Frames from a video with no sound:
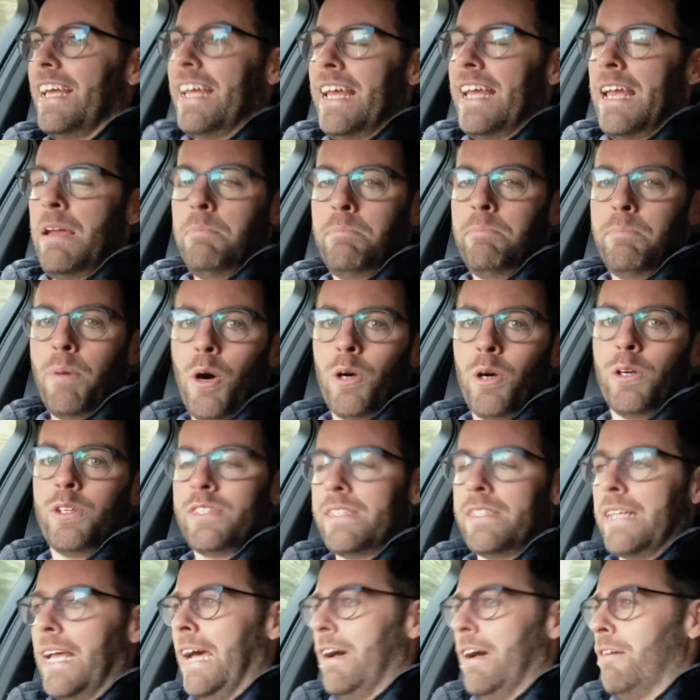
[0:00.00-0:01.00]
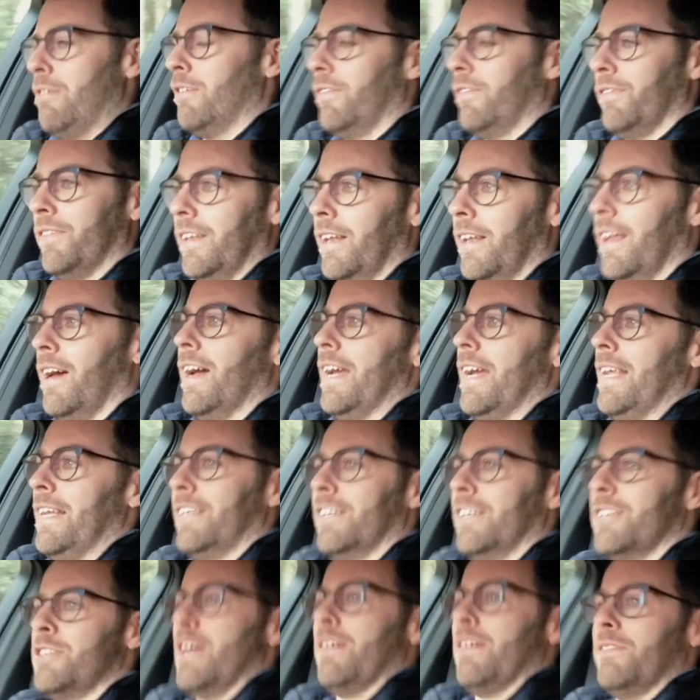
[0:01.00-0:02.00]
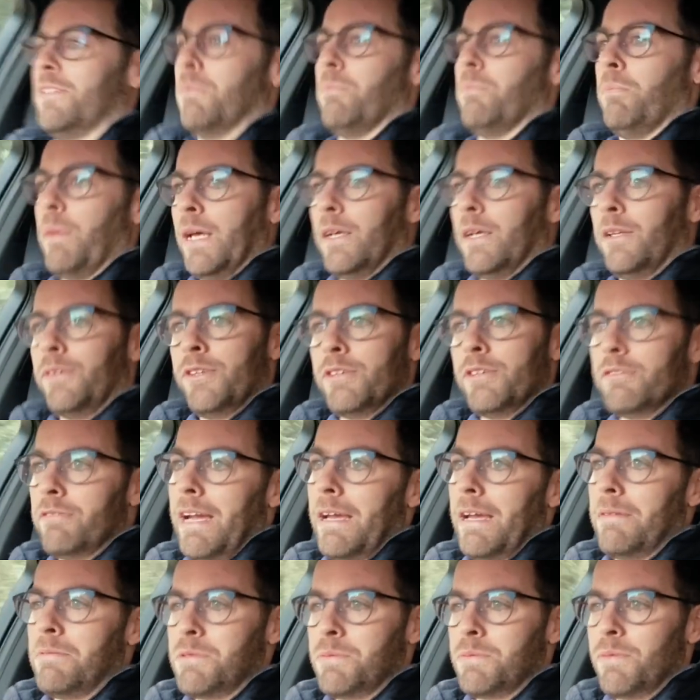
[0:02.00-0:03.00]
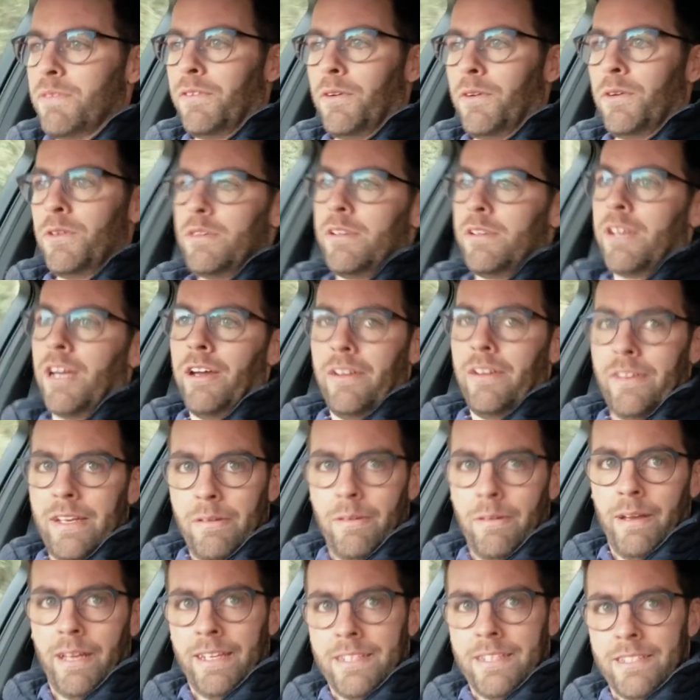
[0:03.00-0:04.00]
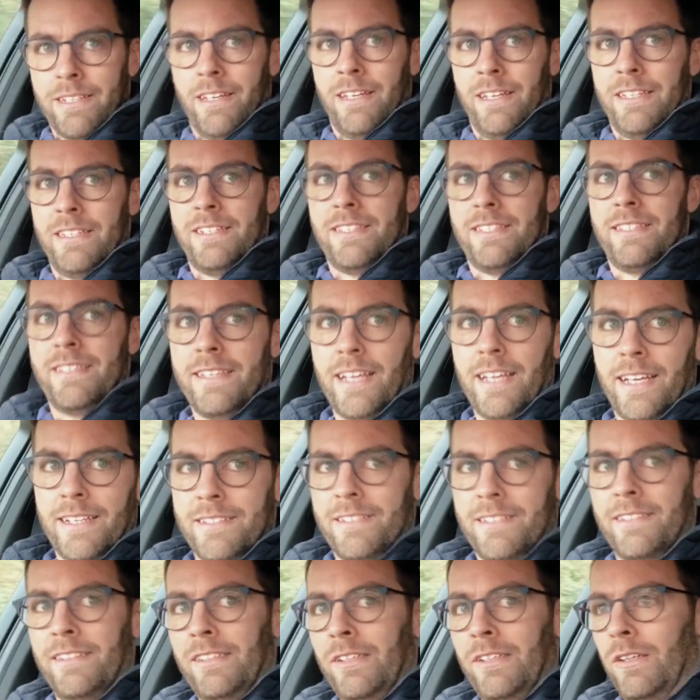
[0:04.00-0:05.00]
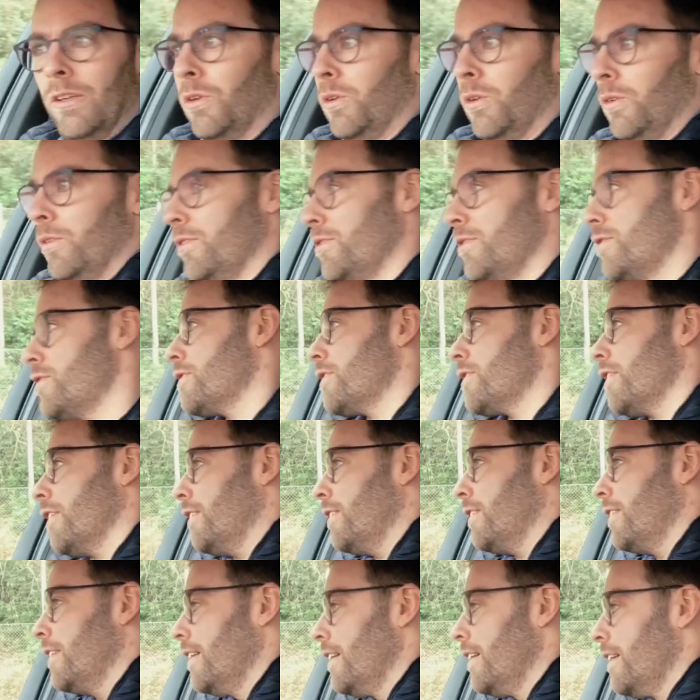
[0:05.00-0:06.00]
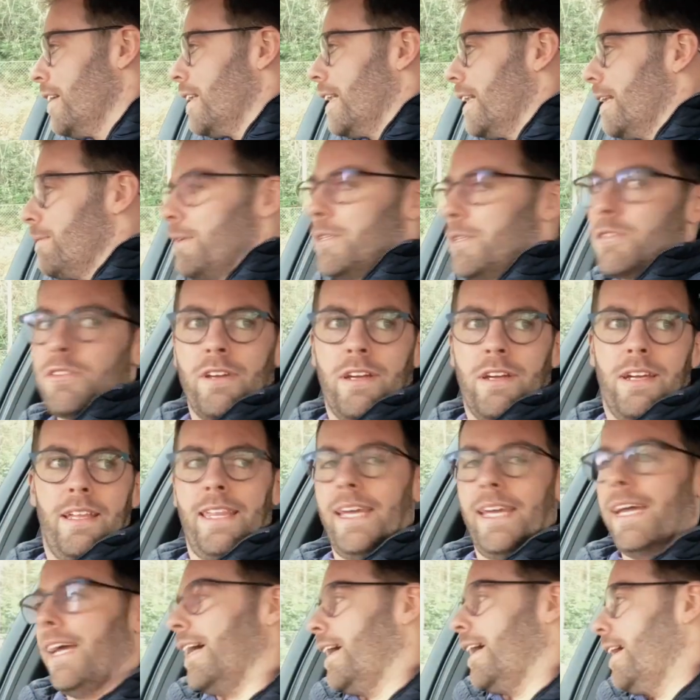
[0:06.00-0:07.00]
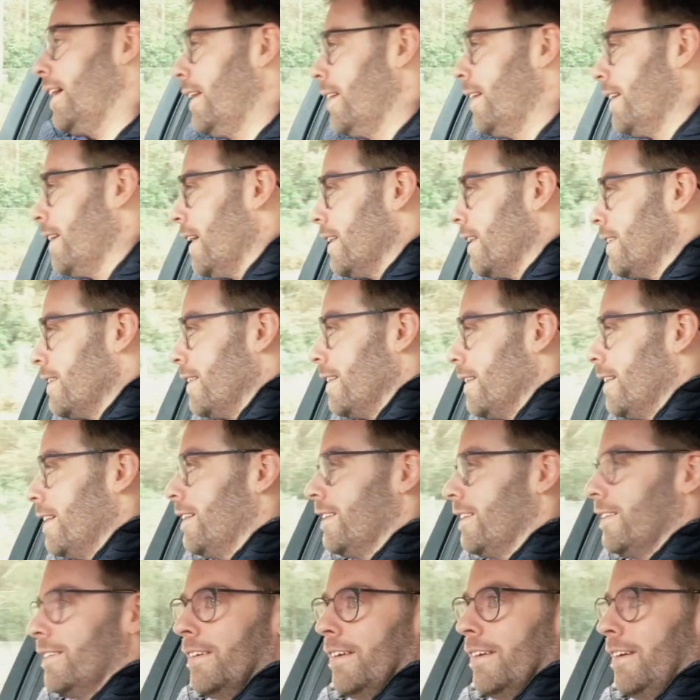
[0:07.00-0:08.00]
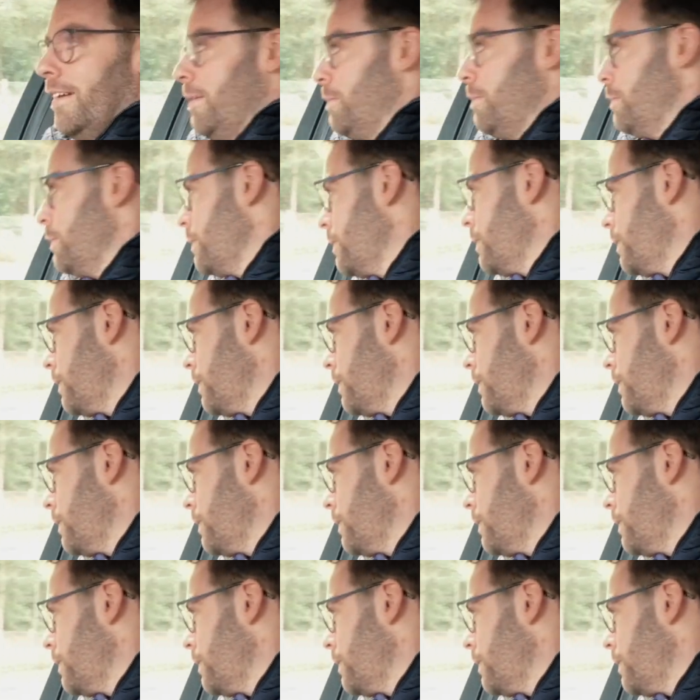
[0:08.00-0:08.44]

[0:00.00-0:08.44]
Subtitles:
it bogs down off the line because you have to build the revs before you go anywhere, so it just doesn't launch. So let me try that another time.